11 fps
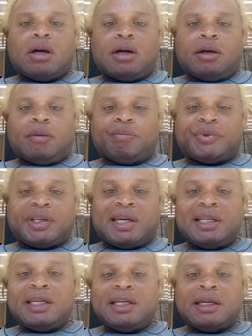um,
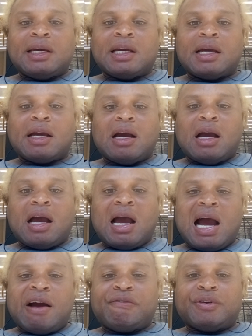killing
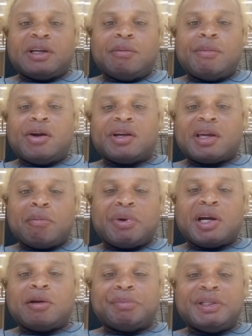African American
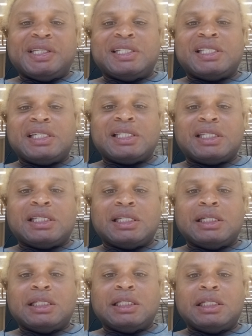paraplegics
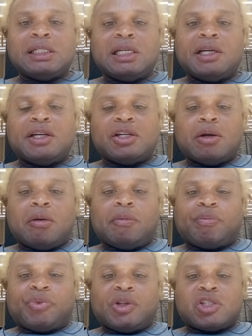
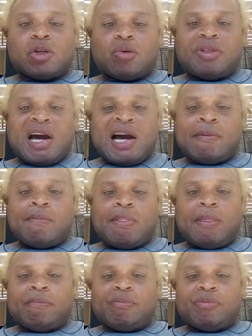so that
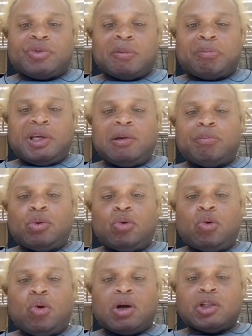the people
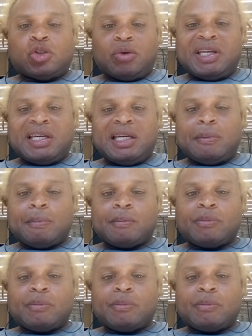who are doing it